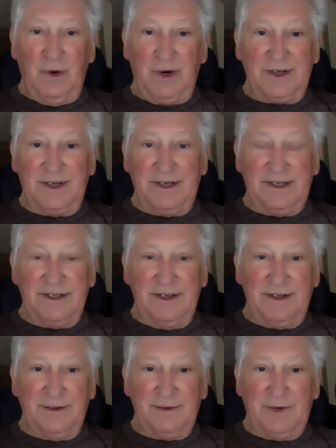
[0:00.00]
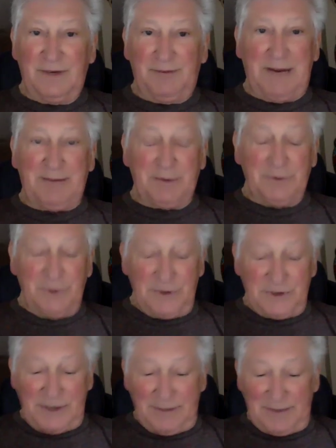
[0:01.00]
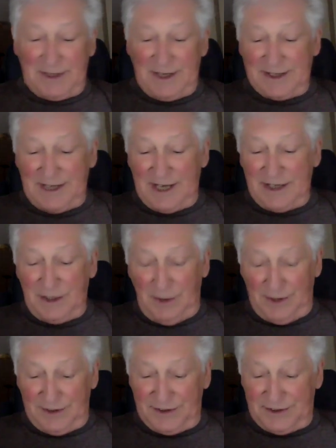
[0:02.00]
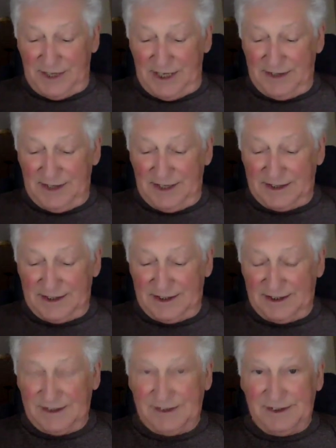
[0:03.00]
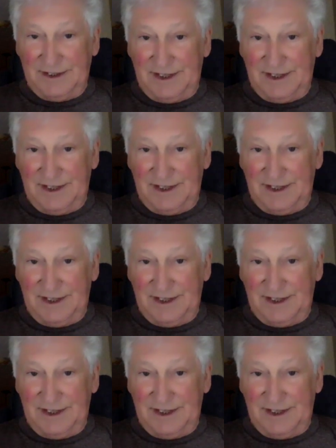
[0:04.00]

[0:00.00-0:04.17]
work, you know, with a paper route or something like that, you understand that uh,